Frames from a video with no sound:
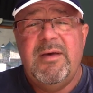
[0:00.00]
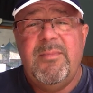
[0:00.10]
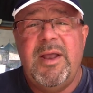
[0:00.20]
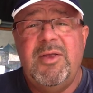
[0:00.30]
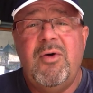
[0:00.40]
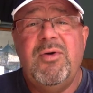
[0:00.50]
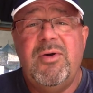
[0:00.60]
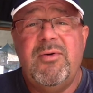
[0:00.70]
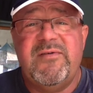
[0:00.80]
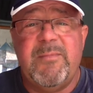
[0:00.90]
But I know
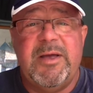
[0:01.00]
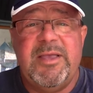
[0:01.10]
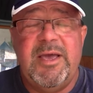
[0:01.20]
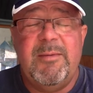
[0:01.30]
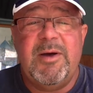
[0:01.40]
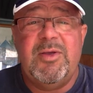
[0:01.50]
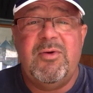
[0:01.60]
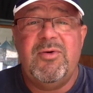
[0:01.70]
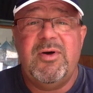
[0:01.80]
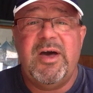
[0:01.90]
you as my team. I
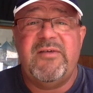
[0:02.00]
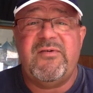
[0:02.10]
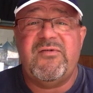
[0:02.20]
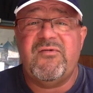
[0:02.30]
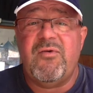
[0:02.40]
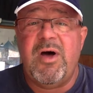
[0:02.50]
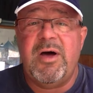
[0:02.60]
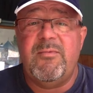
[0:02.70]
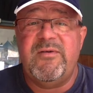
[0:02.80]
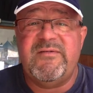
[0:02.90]
know you guys are
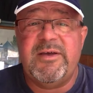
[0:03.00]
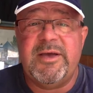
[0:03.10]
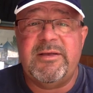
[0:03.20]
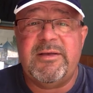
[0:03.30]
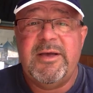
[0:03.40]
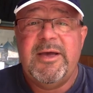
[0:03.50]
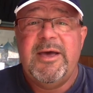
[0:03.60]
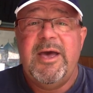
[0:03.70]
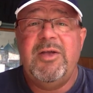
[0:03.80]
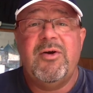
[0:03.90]
strong and resilient,
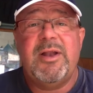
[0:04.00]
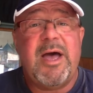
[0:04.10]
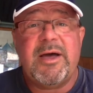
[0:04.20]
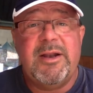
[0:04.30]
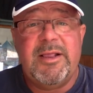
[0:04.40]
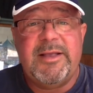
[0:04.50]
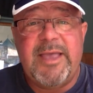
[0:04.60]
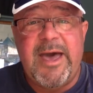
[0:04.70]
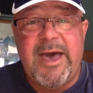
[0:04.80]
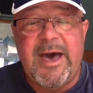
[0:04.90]
and you're not going to let
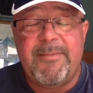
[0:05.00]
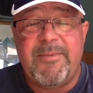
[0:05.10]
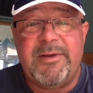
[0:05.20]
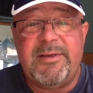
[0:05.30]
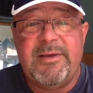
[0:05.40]
that happen.